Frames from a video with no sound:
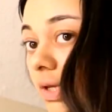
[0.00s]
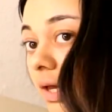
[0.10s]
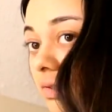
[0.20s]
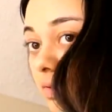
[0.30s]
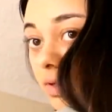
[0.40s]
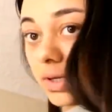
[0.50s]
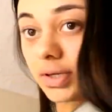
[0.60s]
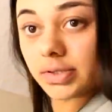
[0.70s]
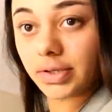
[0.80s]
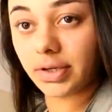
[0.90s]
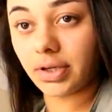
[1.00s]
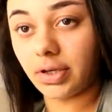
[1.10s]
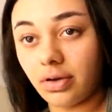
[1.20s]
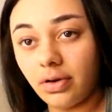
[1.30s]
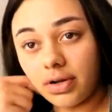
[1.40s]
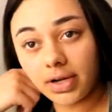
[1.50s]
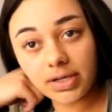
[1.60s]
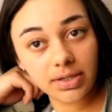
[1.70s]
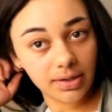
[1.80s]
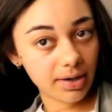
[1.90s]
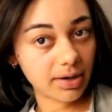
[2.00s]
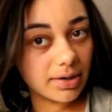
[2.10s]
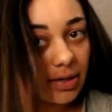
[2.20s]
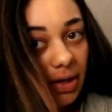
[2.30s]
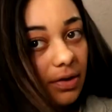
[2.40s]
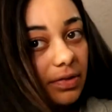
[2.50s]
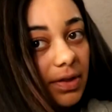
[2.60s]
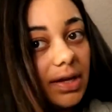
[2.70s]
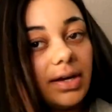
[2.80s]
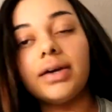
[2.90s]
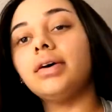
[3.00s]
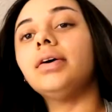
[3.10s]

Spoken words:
yes, it is looking nice and long and healthy.